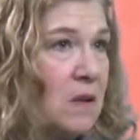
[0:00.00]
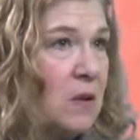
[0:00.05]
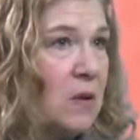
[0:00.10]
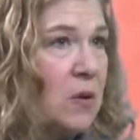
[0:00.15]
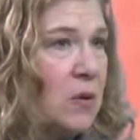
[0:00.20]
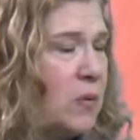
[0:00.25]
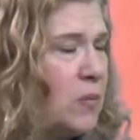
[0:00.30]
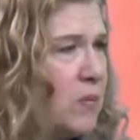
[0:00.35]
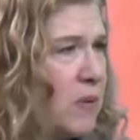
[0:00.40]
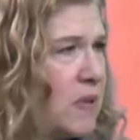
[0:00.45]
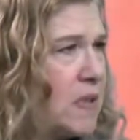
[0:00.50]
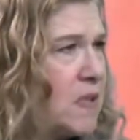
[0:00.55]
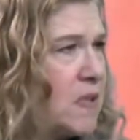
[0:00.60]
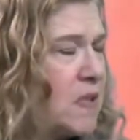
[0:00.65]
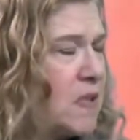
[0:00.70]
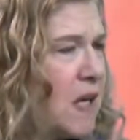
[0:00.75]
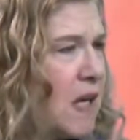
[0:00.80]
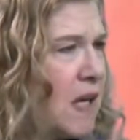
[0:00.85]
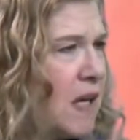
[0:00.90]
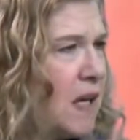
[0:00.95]
who would
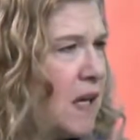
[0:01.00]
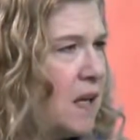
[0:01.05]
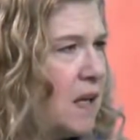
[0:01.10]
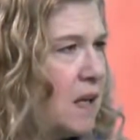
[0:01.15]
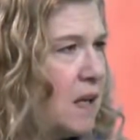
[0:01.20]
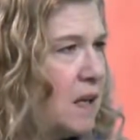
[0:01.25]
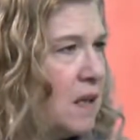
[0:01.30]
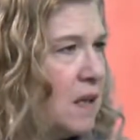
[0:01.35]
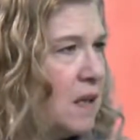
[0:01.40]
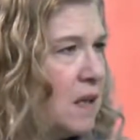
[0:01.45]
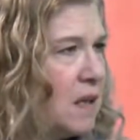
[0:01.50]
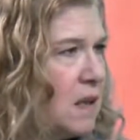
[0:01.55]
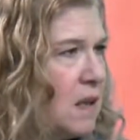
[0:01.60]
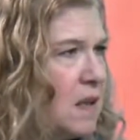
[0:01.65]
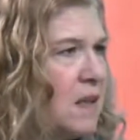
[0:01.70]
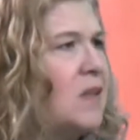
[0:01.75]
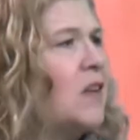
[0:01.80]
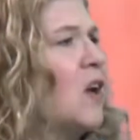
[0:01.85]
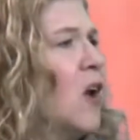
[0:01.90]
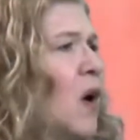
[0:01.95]
say,
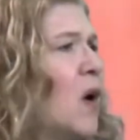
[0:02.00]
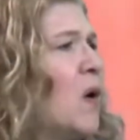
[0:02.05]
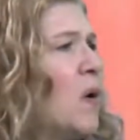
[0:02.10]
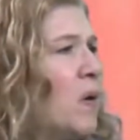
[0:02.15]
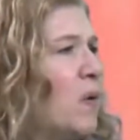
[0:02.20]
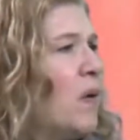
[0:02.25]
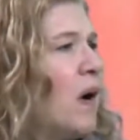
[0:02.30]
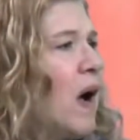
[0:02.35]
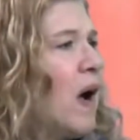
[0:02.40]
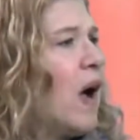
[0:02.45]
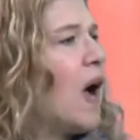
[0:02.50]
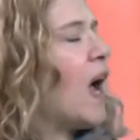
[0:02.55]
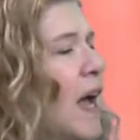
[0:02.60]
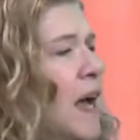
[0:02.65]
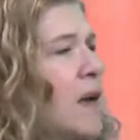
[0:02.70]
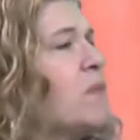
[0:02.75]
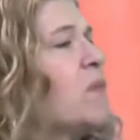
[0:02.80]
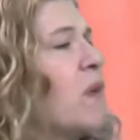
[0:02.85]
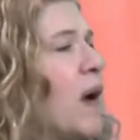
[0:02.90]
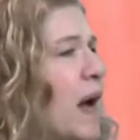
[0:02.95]
no,
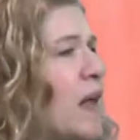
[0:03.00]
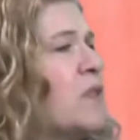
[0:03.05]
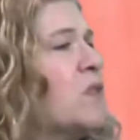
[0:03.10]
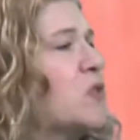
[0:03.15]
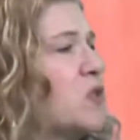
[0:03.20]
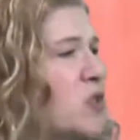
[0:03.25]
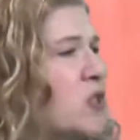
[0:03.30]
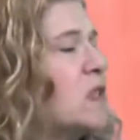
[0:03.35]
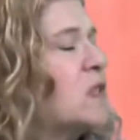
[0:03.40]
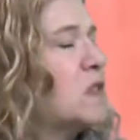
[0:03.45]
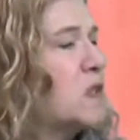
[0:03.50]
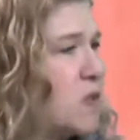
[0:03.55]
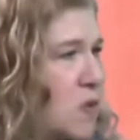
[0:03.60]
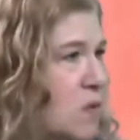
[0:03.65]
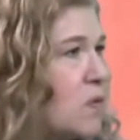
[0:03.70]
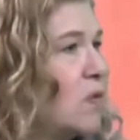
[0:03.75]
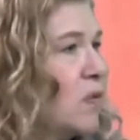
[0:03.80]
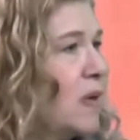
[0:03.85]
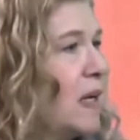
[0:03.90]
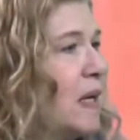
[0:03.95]
I'd rather just
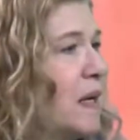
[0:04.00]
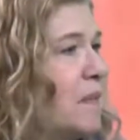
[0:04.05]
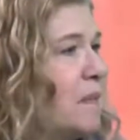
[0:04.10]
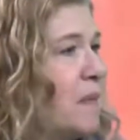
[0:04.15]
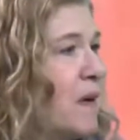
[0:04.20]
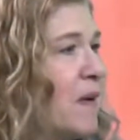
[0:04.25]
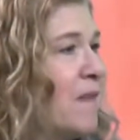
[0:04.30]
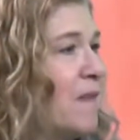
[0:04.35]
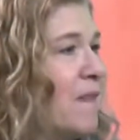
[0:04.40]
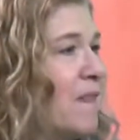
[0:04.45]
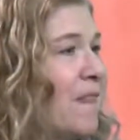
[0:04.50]
scream?